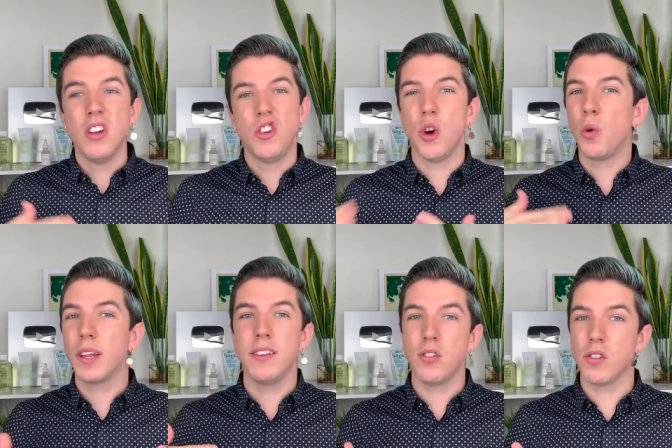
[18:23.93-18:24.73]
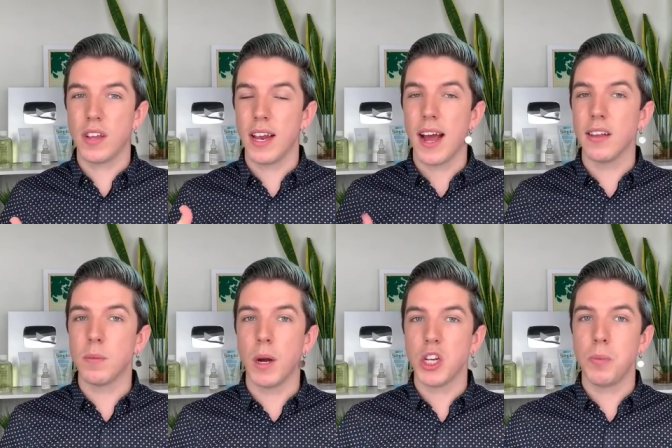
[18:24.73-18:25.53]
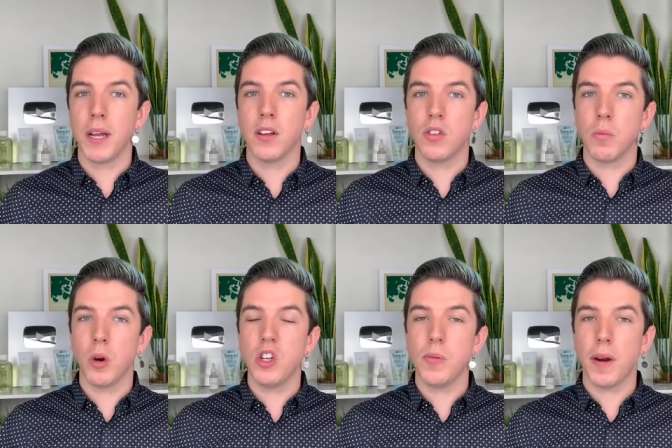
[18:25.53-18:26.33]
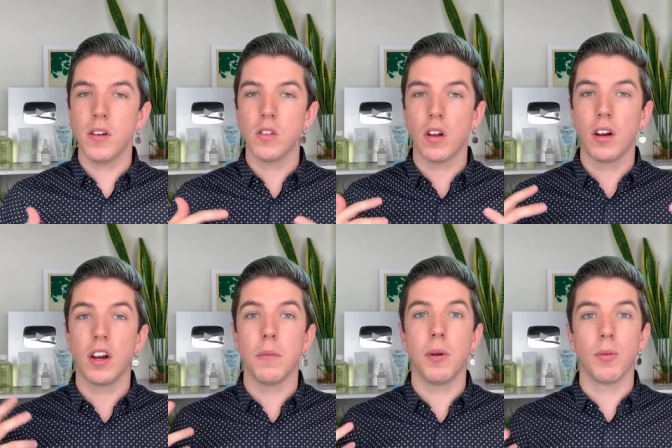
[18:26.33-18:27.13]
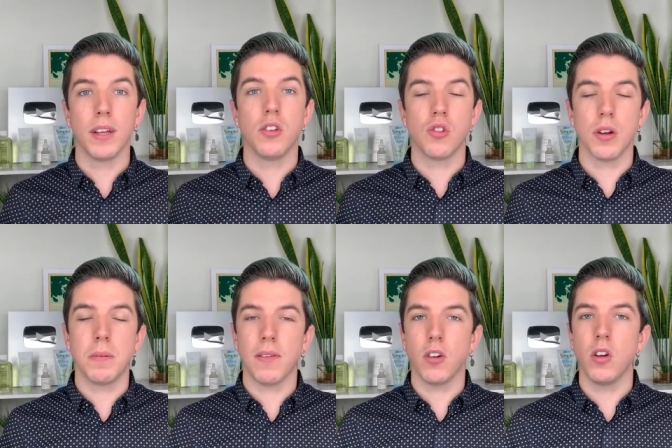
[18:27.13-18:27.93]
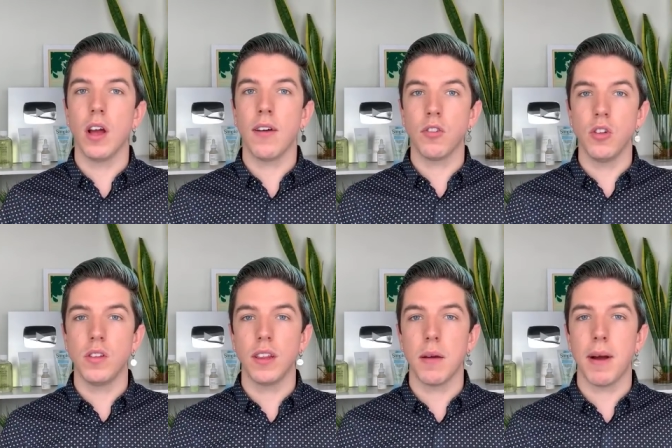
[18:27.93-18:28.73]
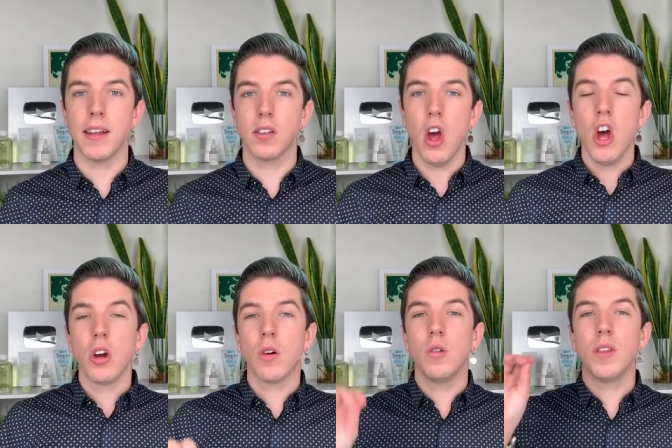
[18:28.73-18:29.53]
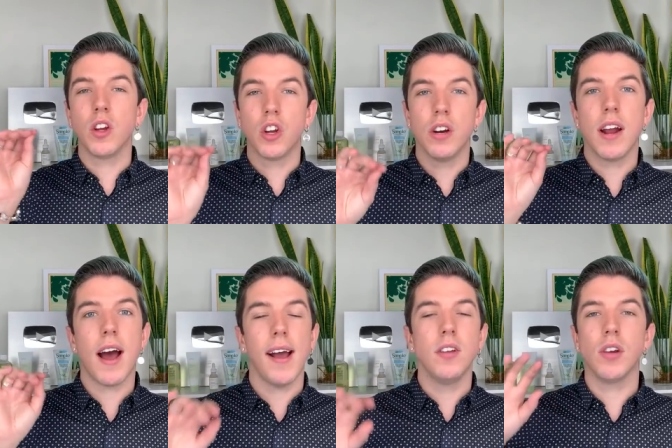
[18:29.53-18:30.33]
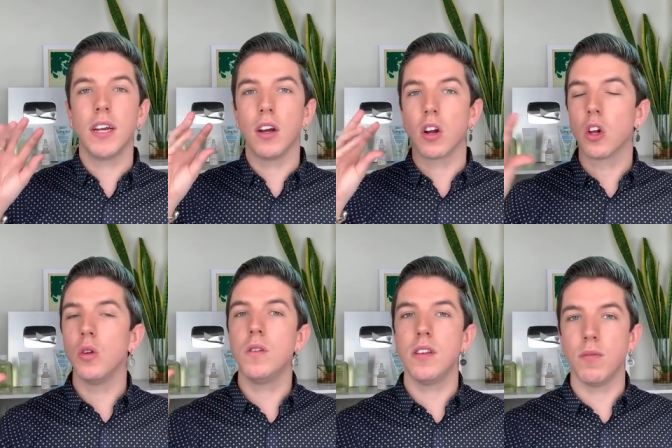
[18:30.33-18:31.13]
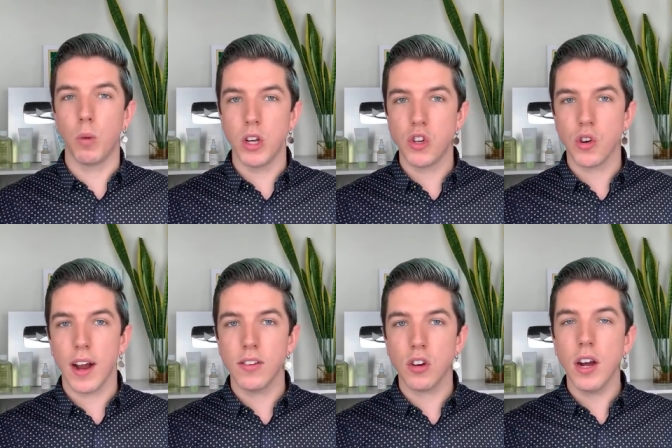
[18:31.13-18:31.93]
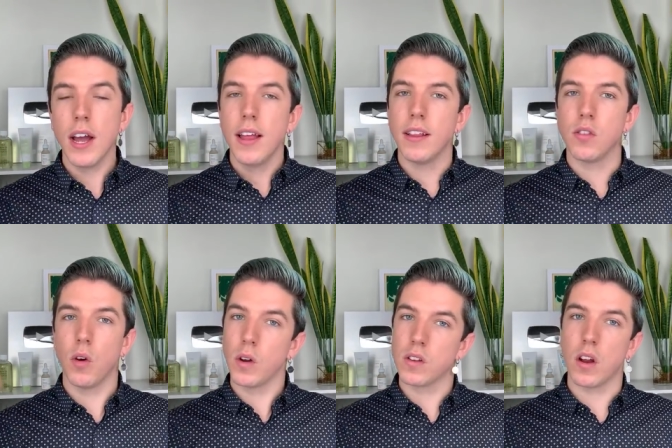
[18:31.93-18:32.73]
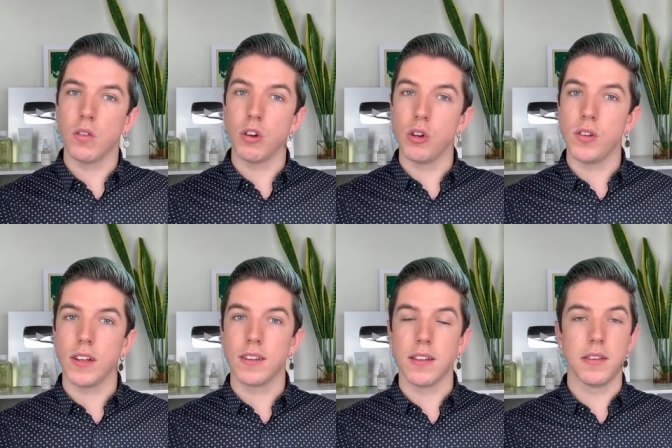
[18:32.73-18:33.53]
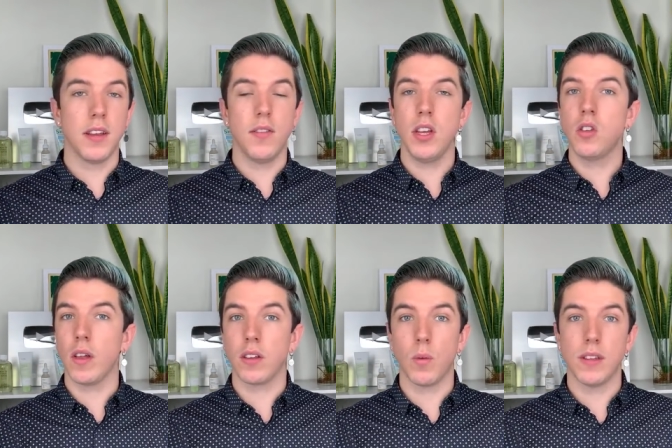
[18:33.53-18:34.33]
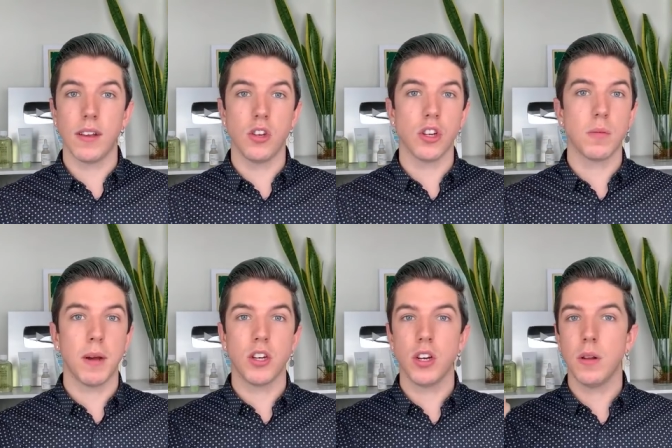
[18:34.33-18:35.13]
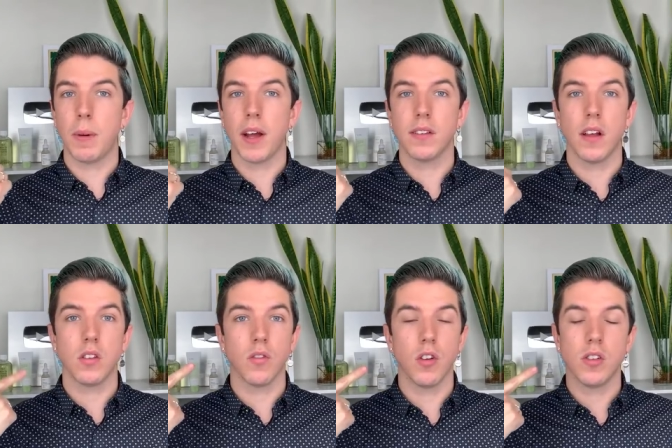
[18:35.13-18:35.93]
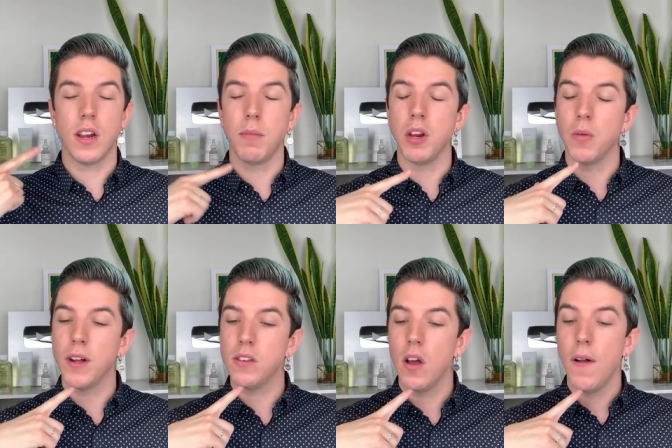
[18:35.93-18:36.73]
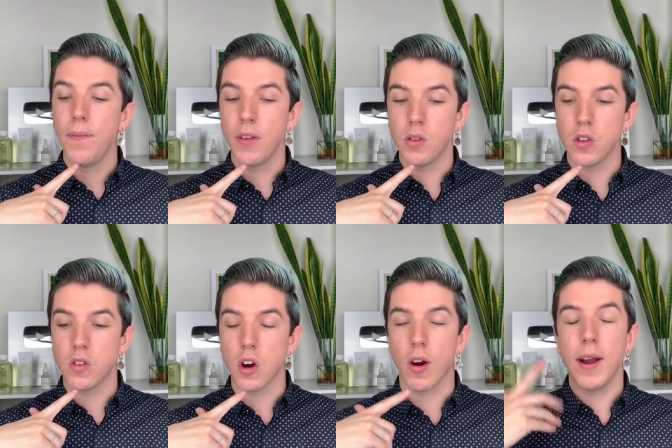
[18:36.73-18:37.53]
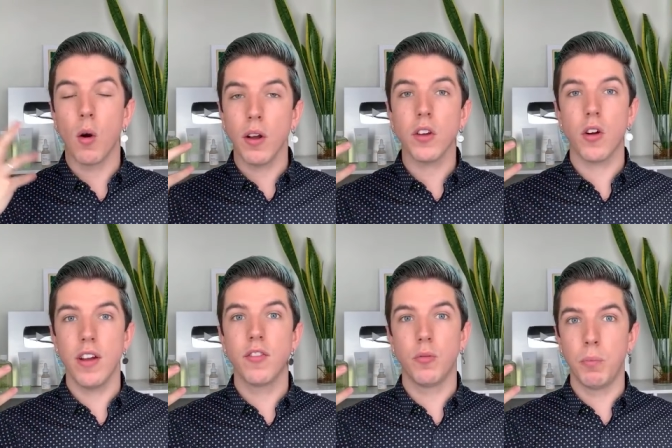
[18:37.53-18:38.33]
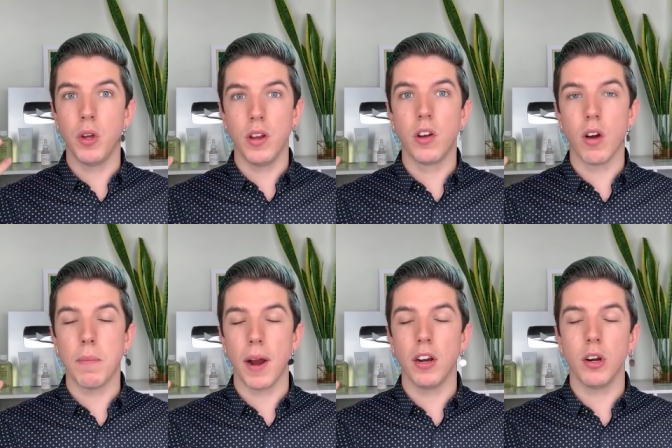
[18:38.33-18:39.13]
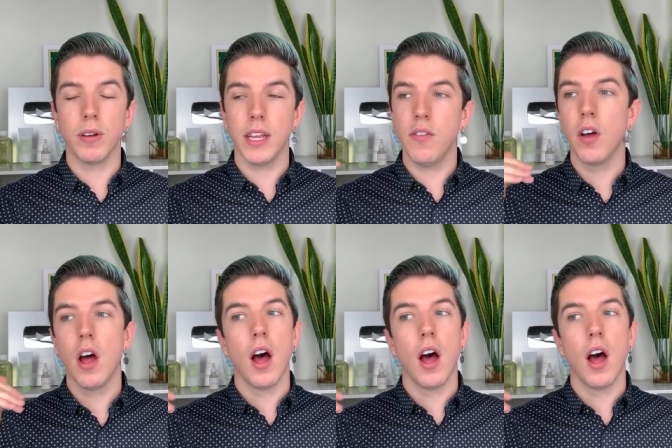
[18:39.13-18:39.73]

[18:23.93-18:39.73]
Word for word: don't cleanse your skin as much because your moisture barrier is already going to be really stripped after after using that mask. Go in with a good hydrating occlusive moisturizer that's focused on reducing sensitivity. So like the ones I just mentioned, the Biossance or First Aid Beauty ones, those ones are great. Or the Krave Beauty Great Barrier Relief,